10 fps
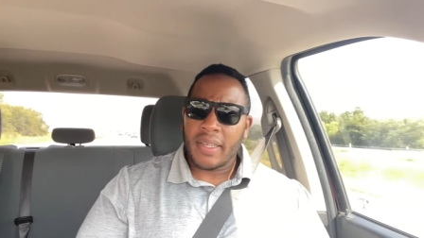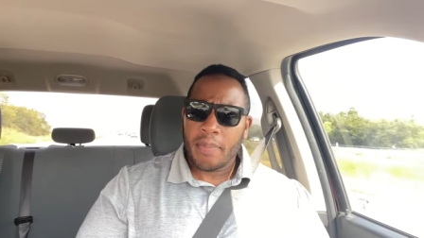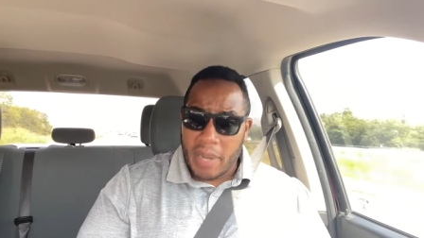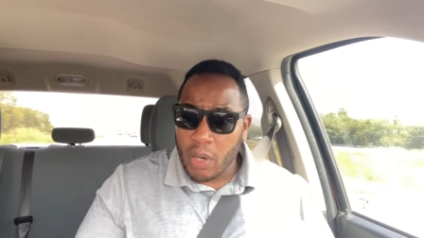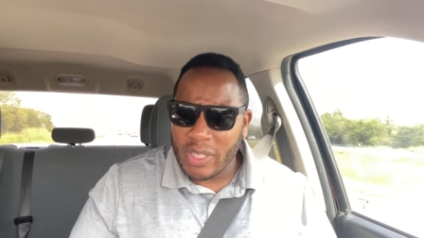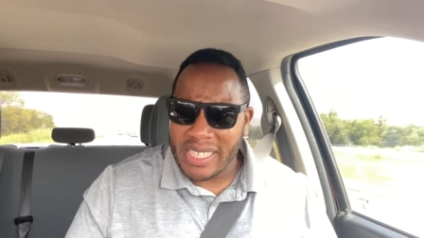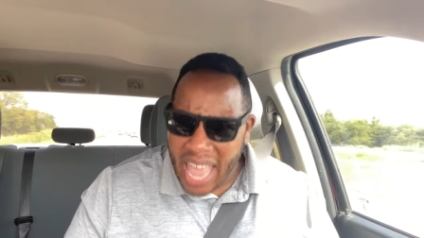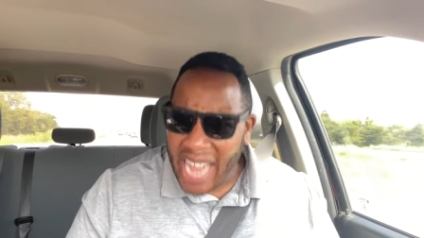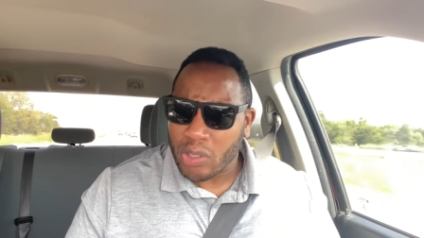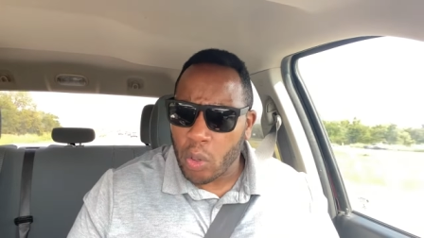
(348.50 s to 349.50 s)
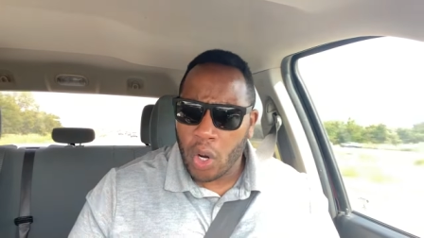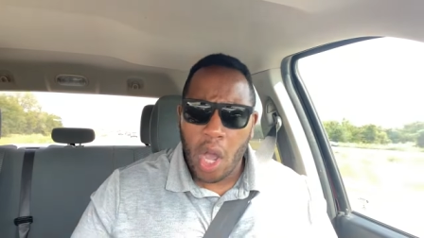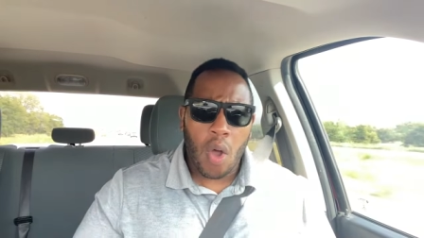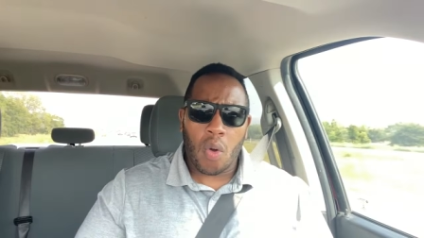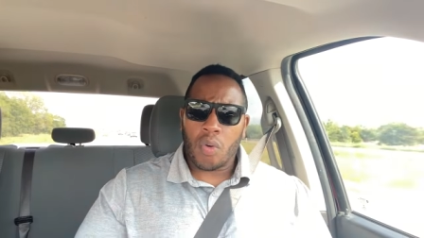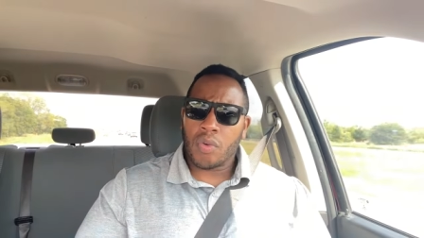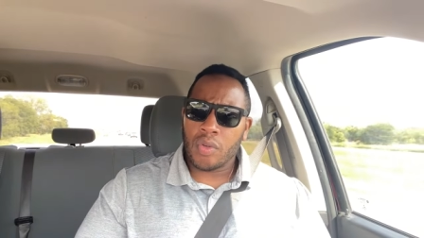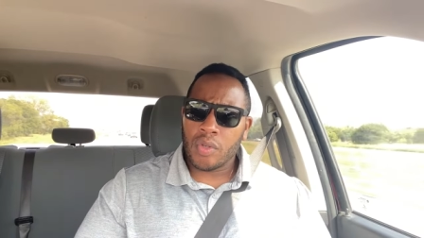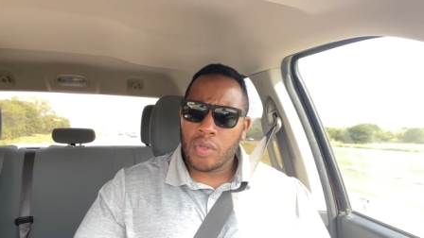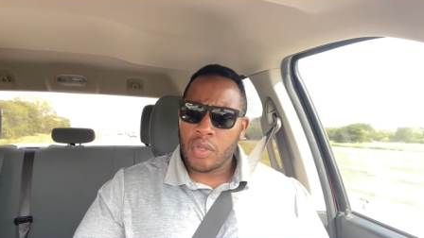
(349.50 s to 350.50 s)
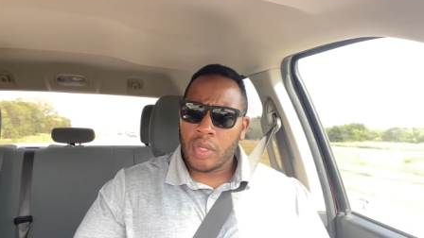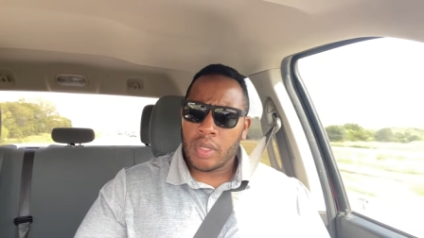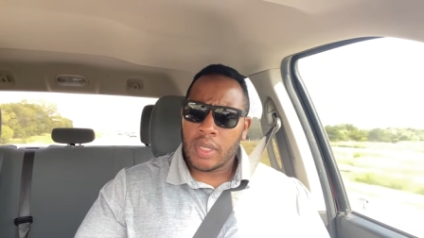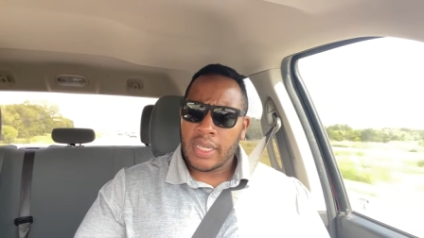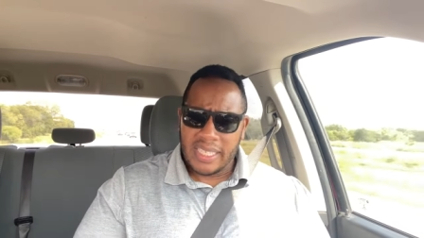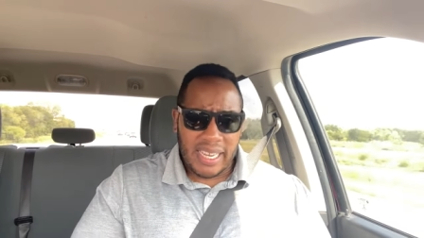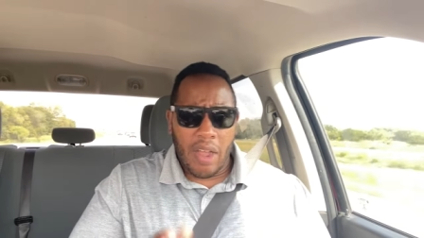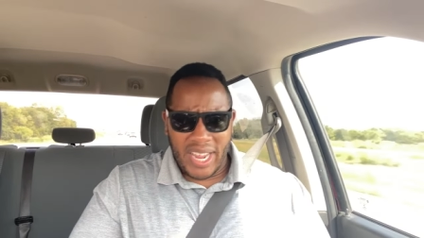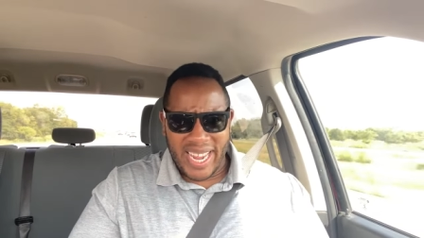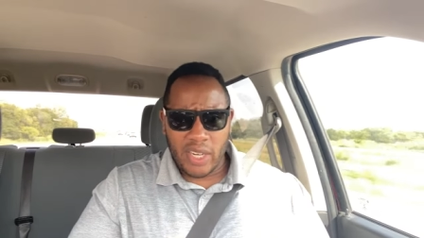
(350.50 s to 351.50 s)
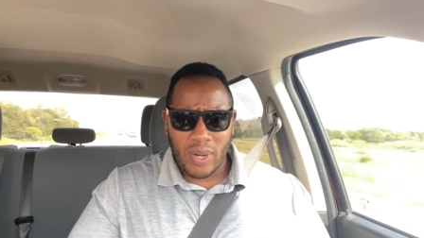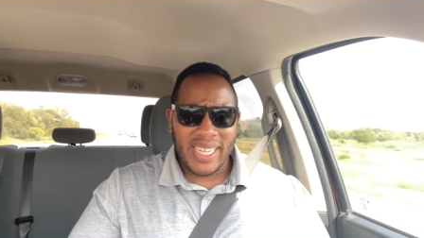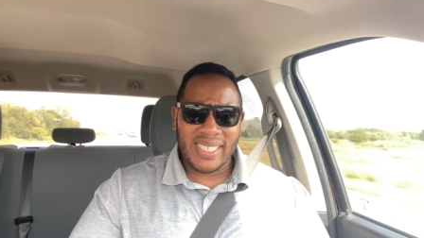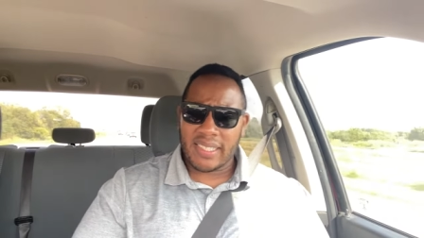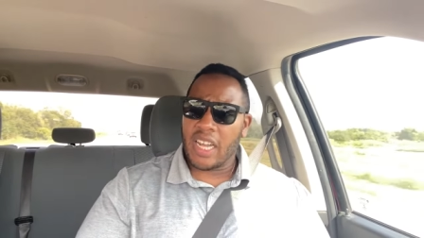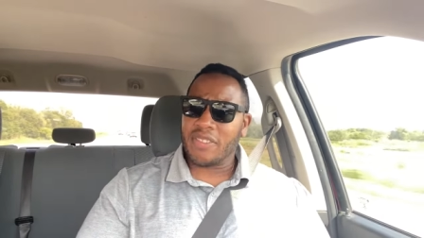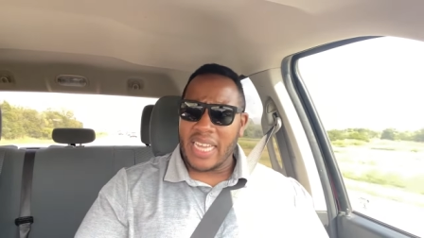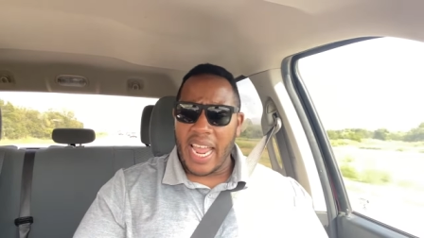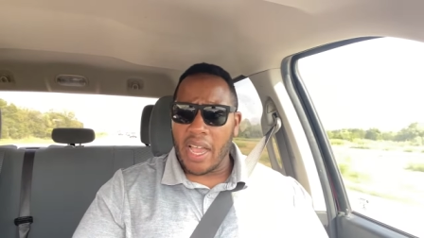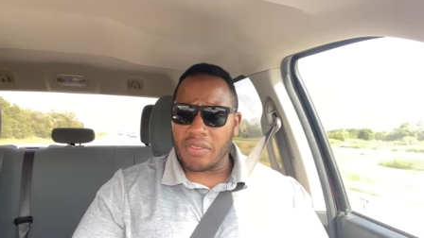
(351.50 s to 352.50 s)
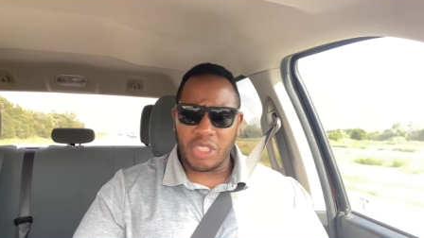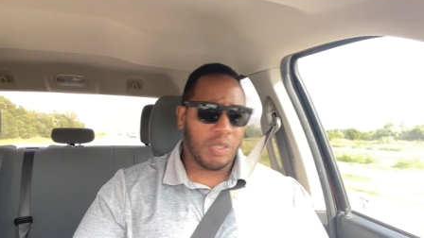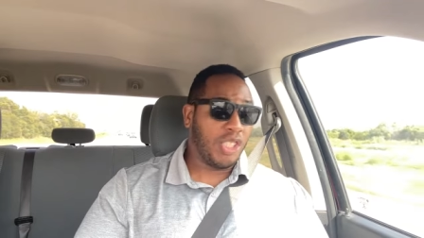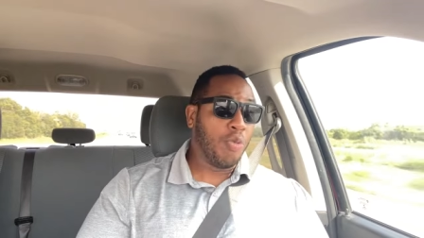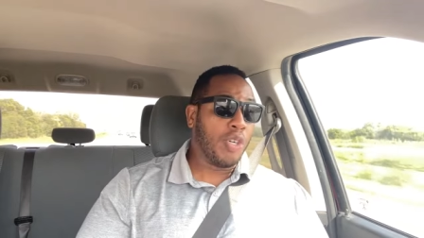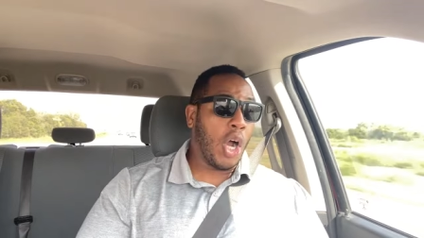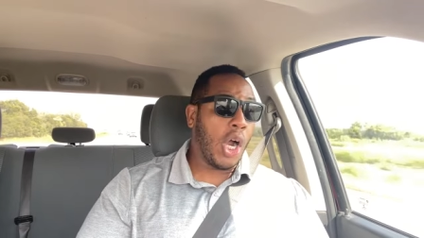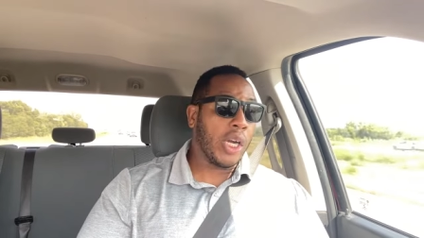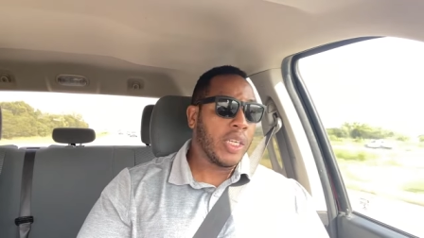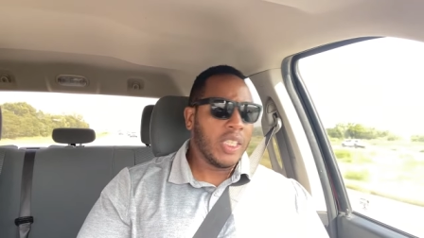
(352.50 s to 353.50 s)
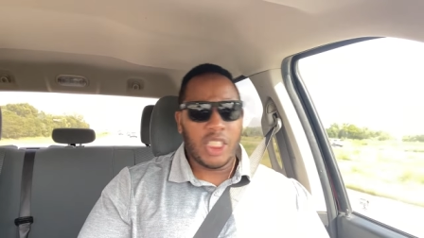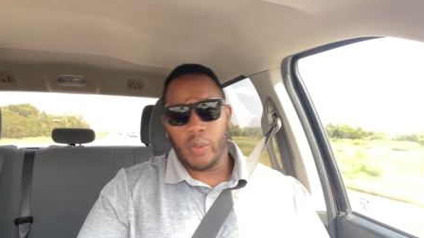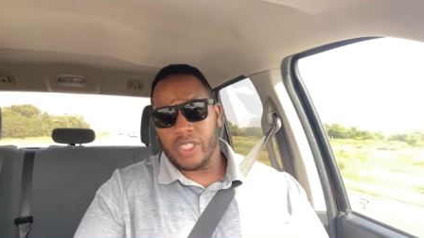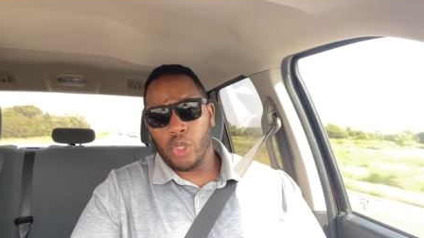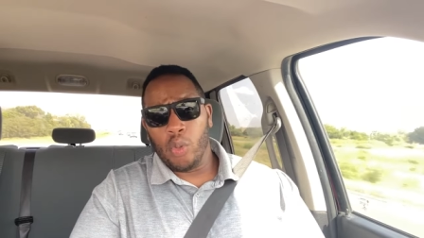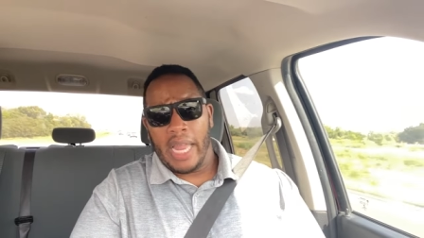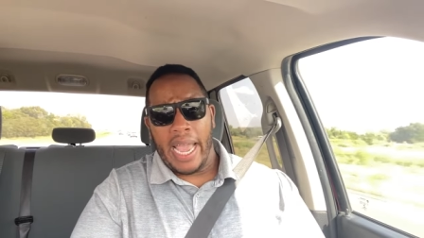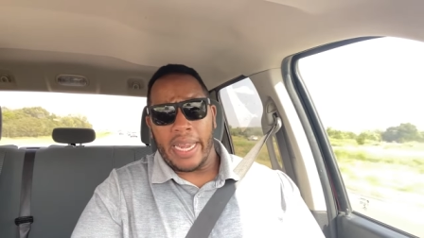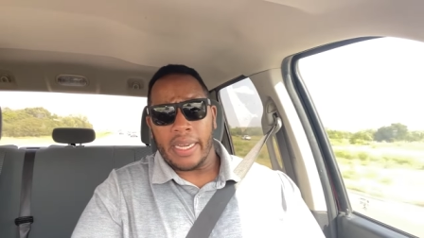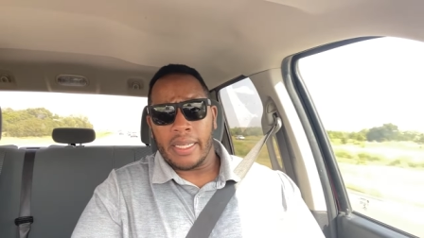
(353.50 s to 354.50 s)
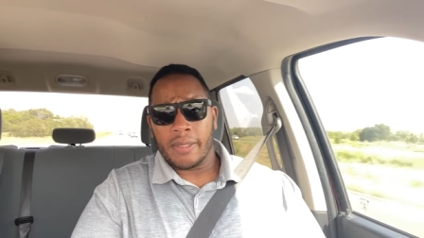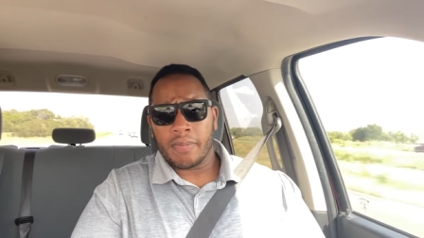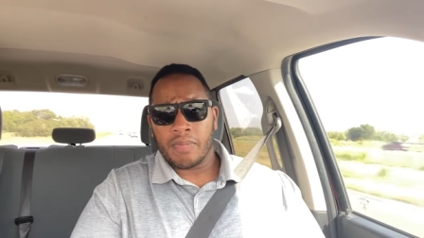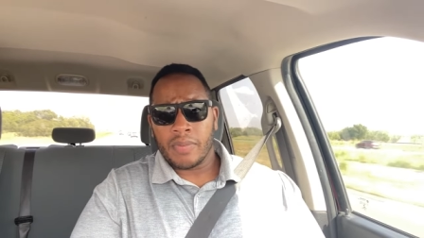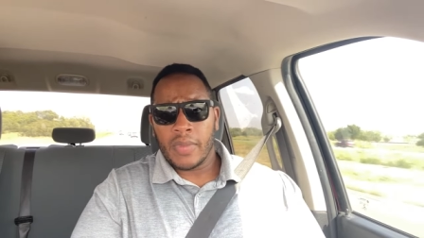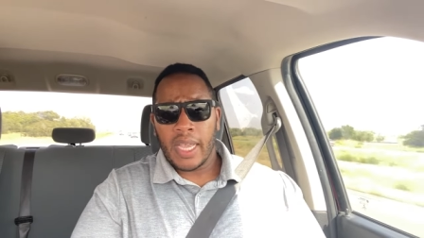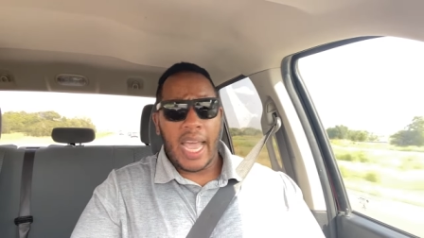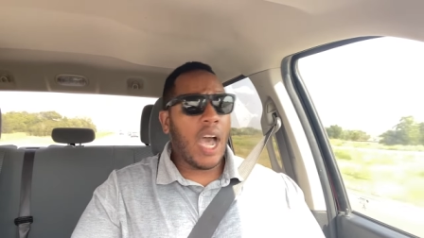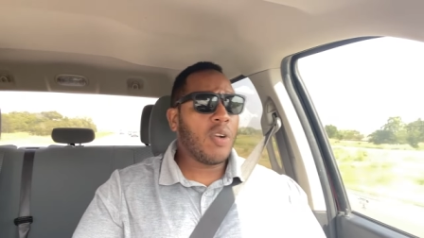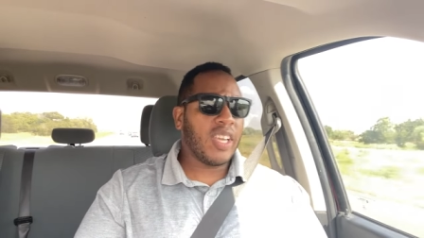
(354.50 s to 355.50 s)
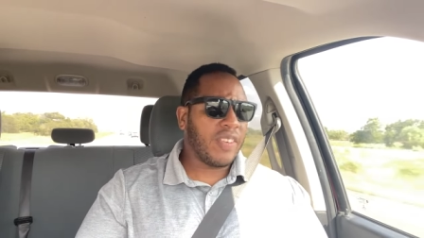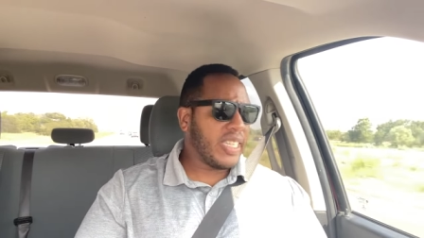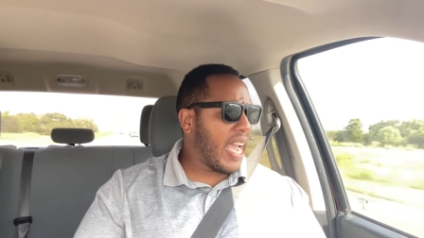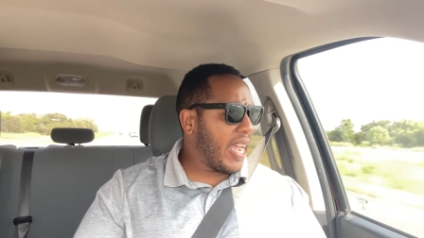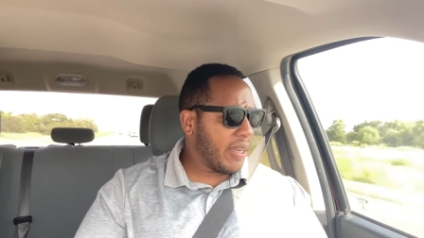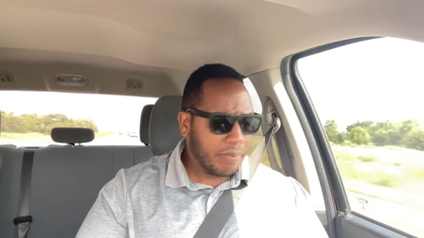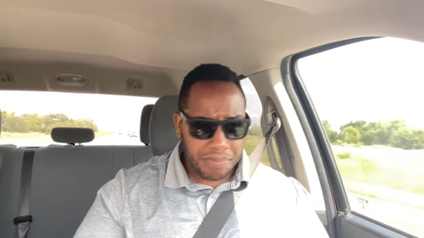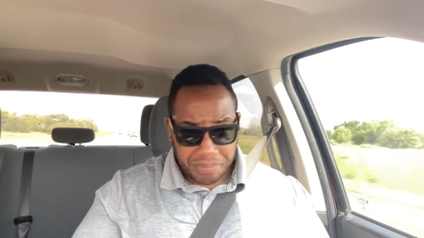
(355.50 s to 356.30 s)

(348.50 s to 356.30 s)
But it was natural though. That's how ignorant this stuff sounds. She was too dark. She was too light. I don't give a dang.